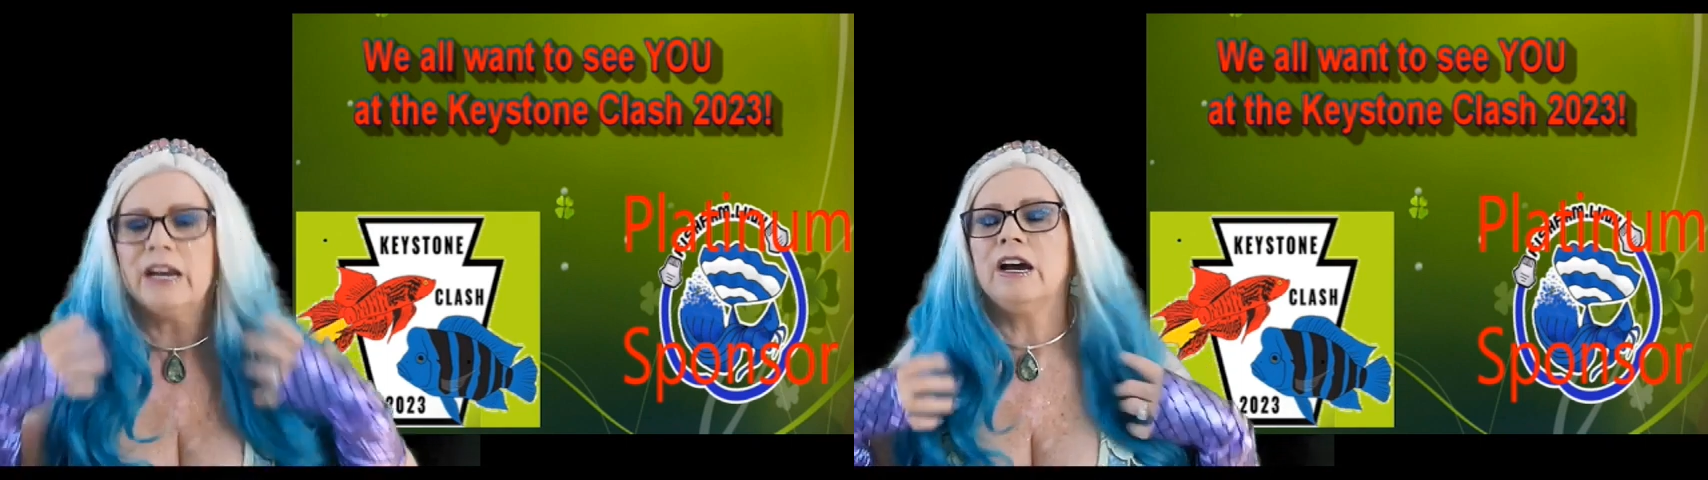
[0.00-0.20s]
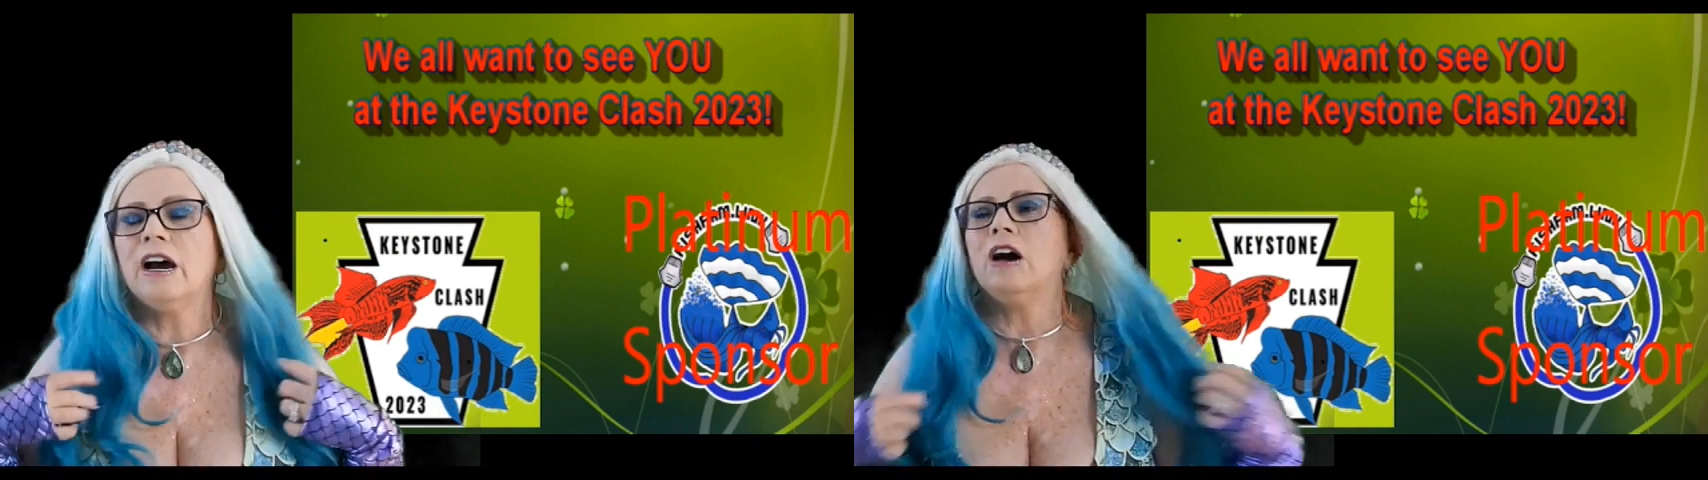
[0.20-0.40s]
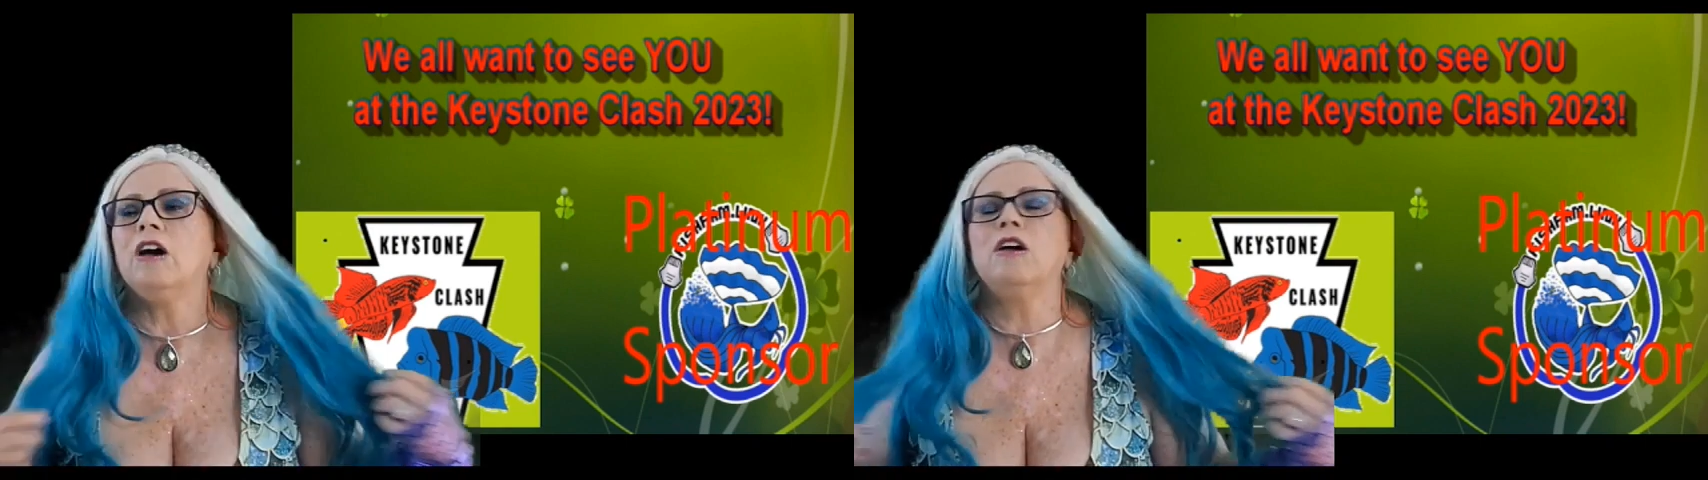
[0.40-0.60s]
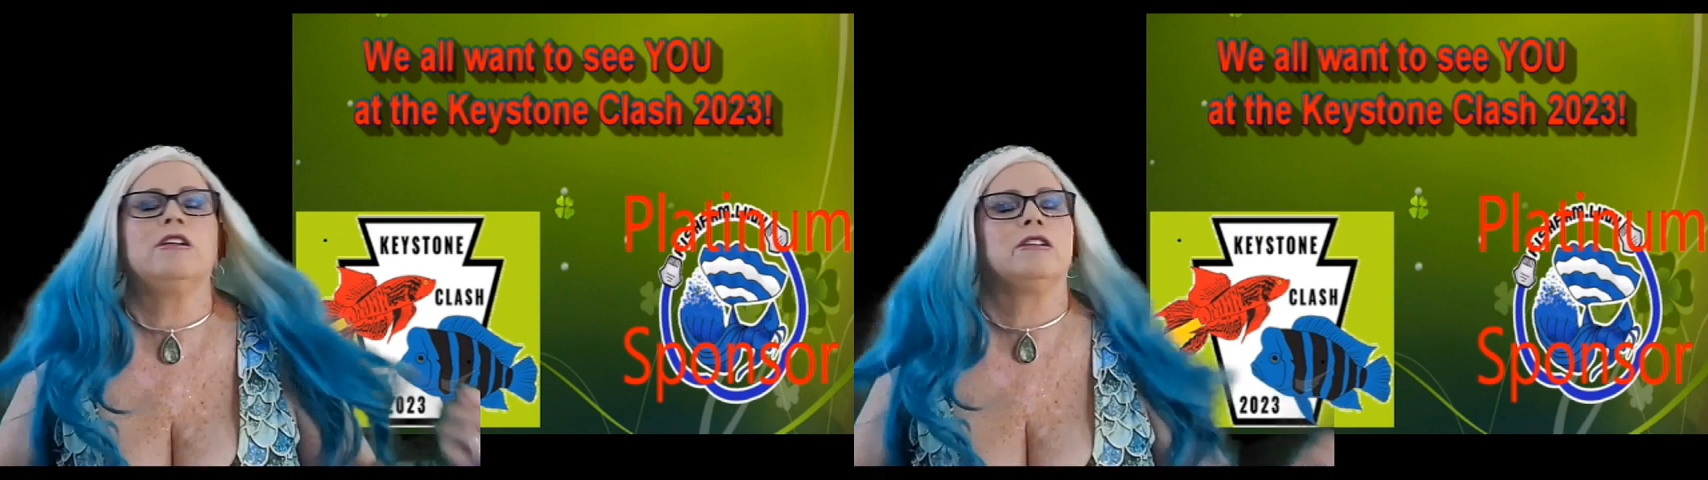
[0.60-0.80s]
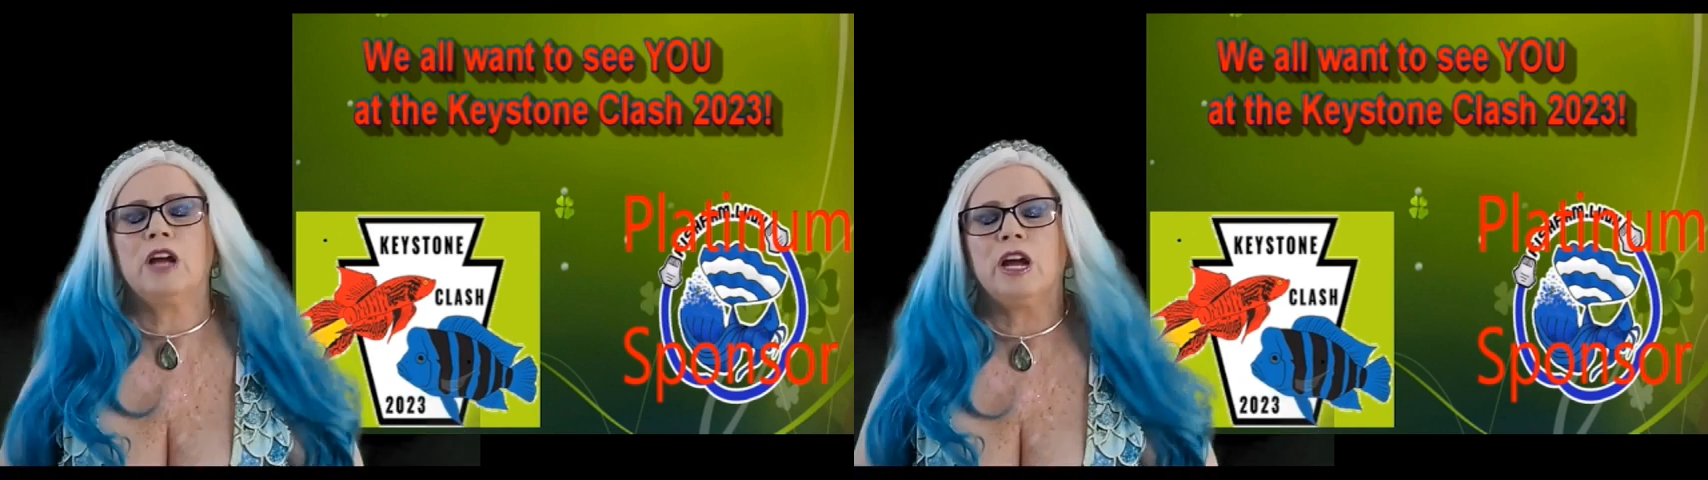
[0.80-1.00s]

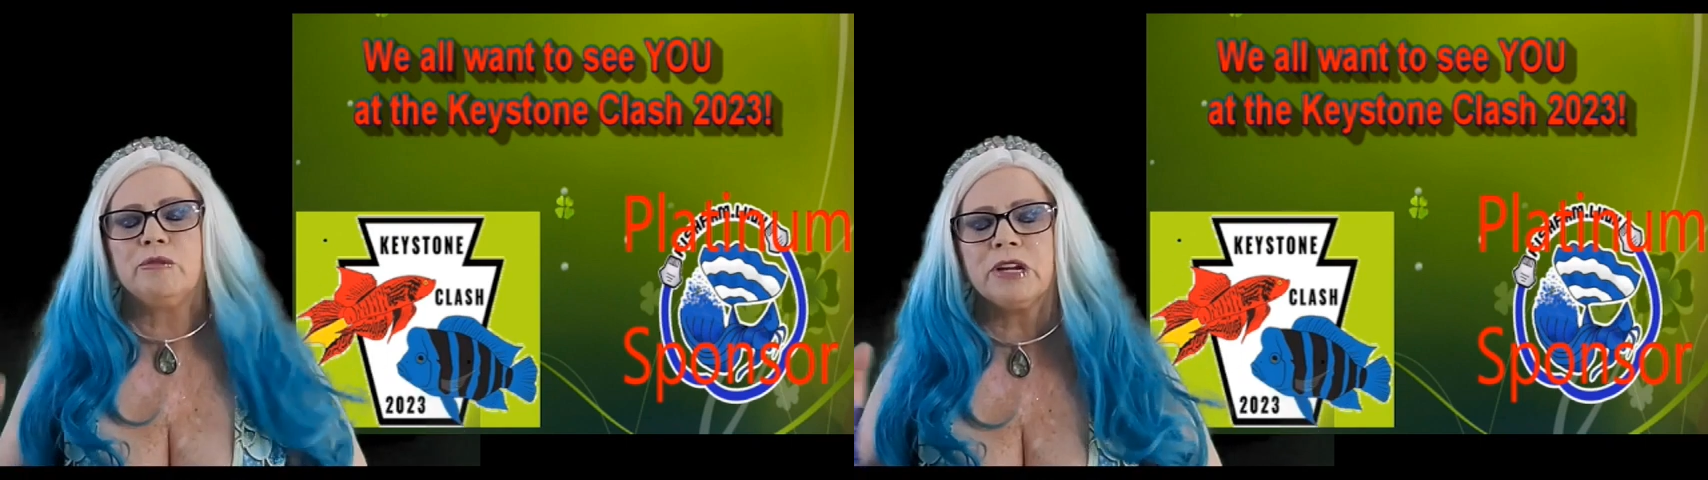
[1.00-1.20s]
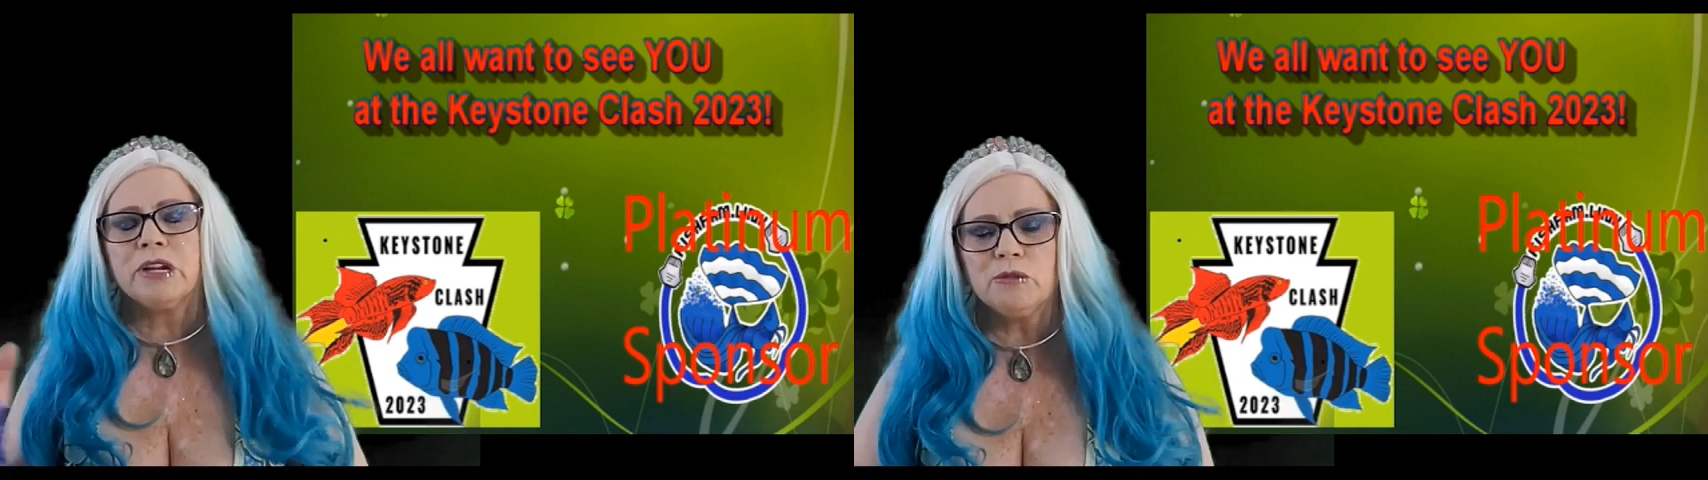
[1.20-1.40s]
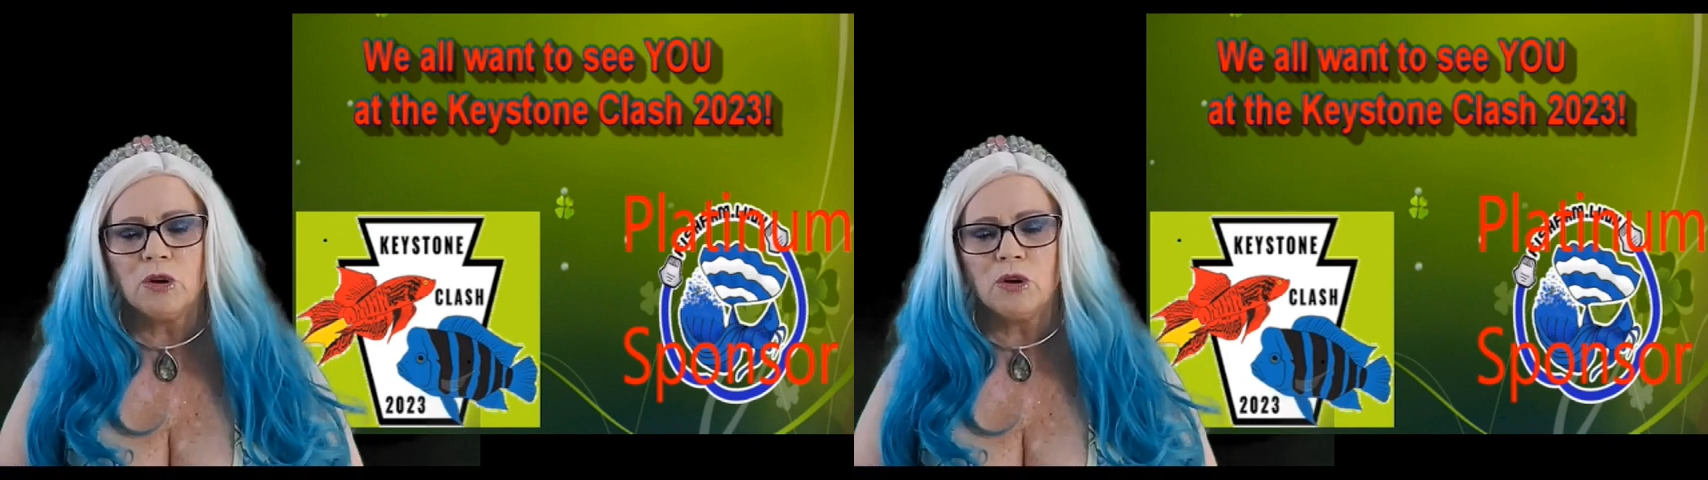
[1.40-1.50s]
and plenty more.